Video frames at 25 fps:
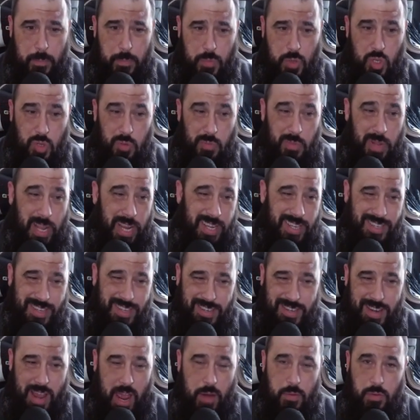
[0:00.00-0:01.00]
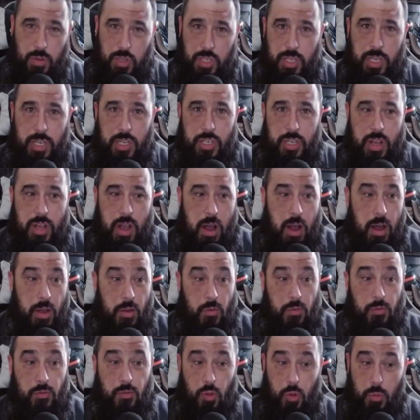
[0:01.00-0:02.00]
some like Tyrant Siege Guard or
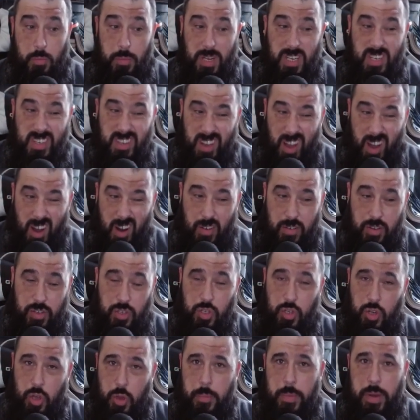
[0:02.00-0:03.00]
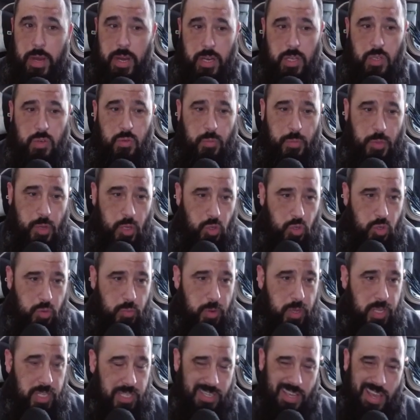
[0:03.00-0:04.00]
full Mataras Terminators from the
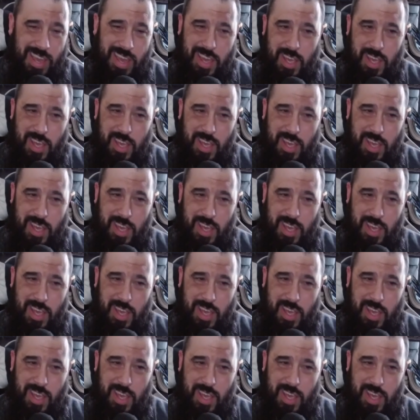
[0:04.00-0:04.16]
Ultramarines,